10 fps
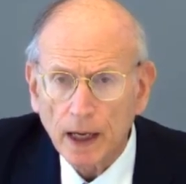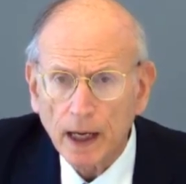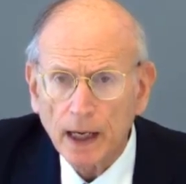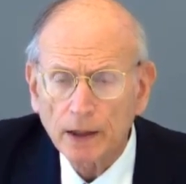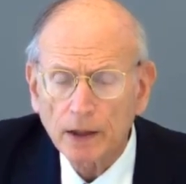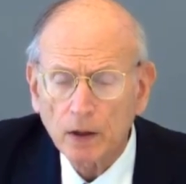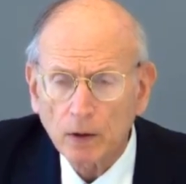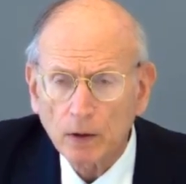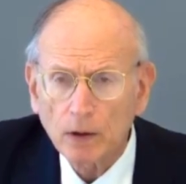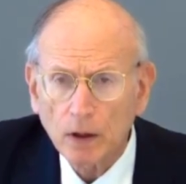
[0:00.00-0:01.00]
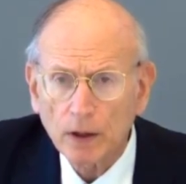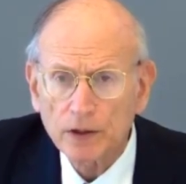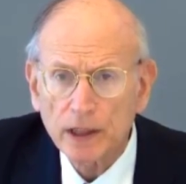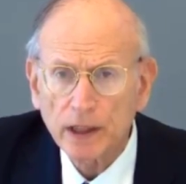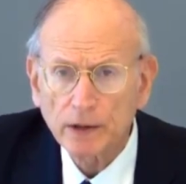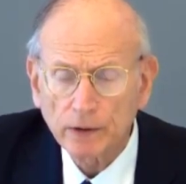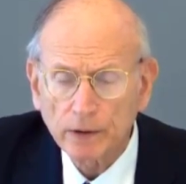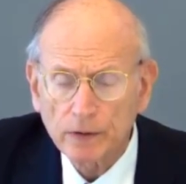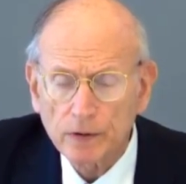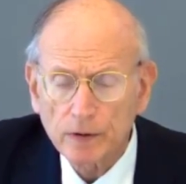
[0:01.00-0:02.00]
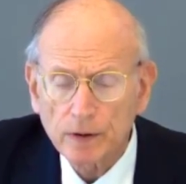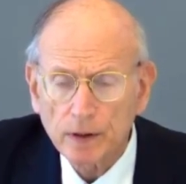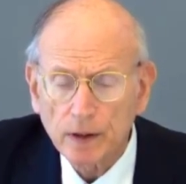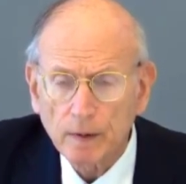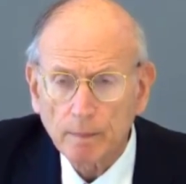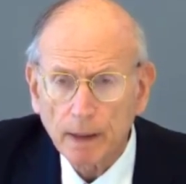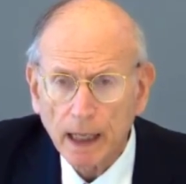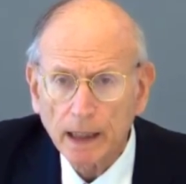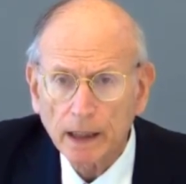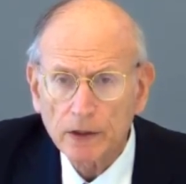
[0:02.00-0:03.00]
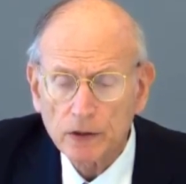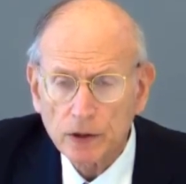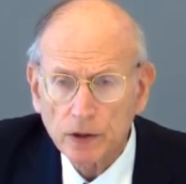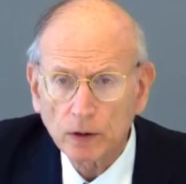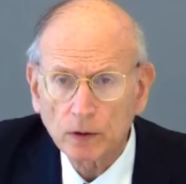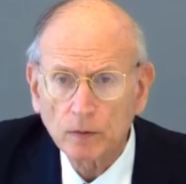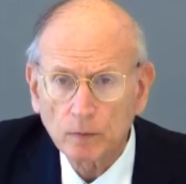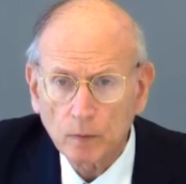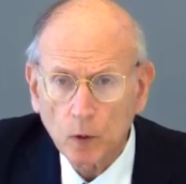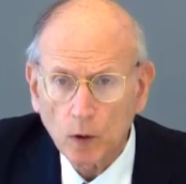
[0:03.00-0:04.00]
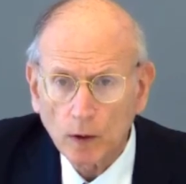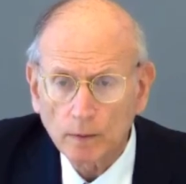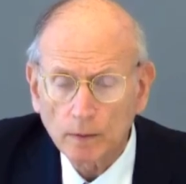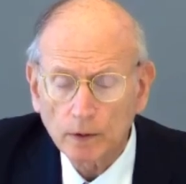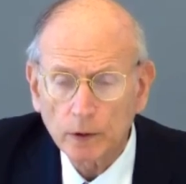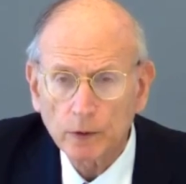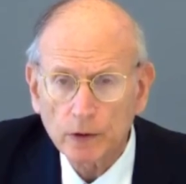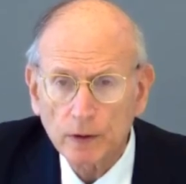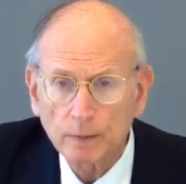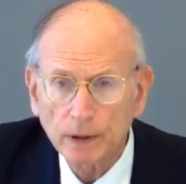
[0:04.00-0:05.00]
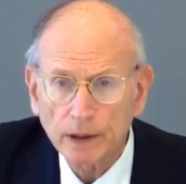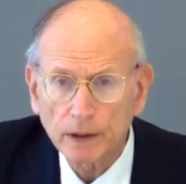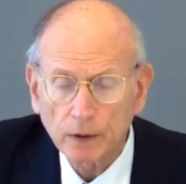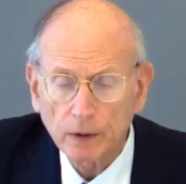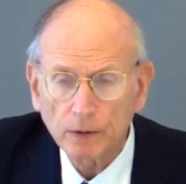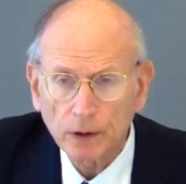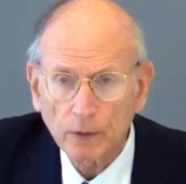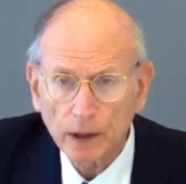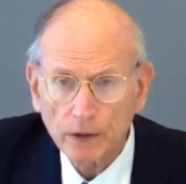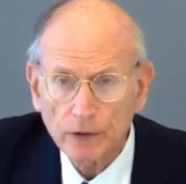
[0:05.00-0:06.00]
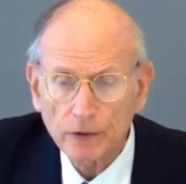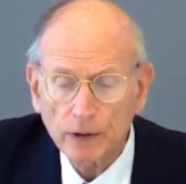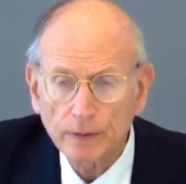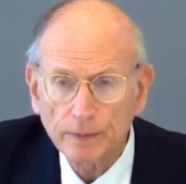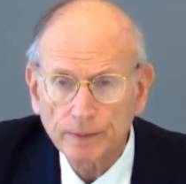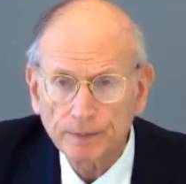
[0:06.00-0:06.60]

and Holocaust ignorance by still more who simply don't know the history.